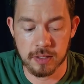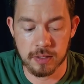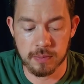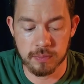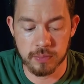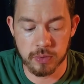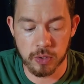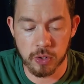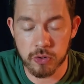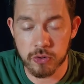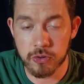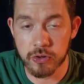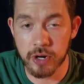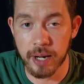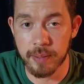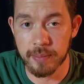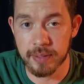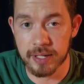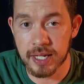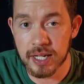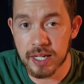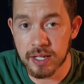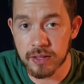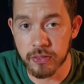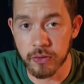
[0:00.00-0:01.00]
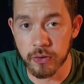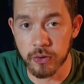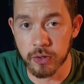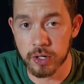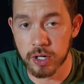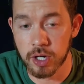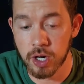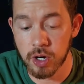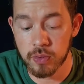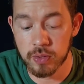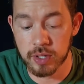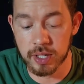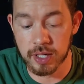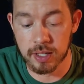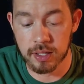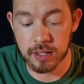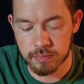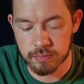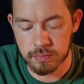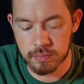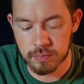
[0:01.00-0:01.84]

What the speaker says: programming either, or coding.